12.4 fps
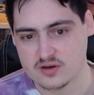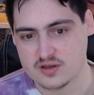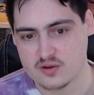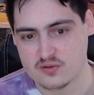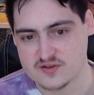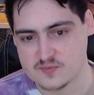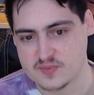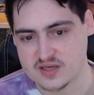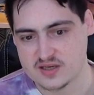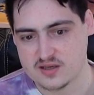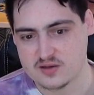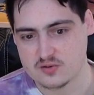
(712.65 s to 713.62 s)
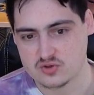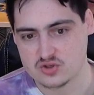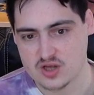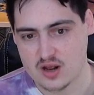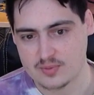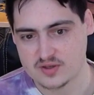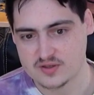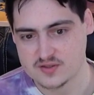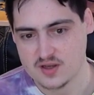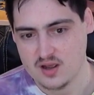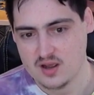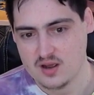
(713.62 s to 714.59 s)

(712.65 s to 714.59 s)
you know, these big, huge topics.